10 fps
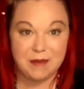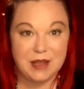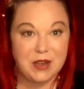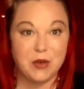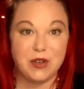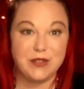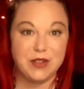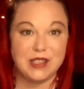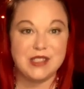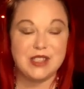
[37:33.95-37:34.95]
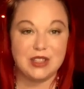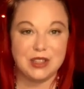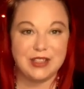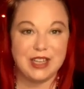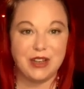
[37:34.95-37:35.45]
in order for us to
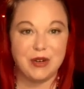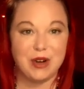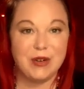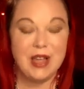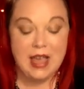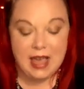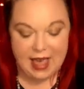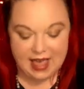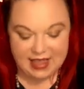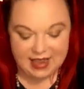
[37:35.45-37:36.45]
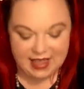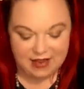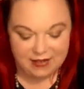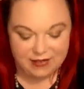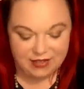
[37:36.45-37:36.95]
learn and grow
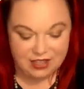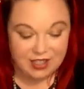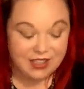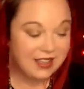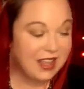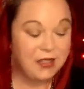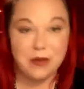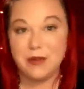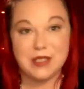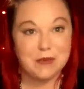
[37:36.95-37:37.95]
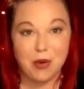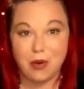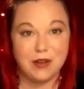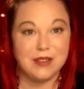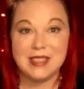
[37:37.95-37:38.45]
and get through this
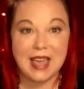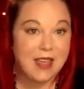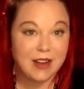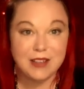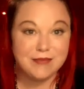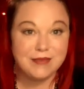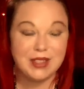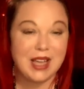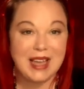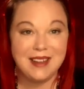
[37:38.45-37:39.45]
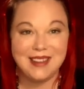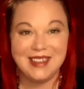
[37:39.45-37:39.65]
portal together, okay?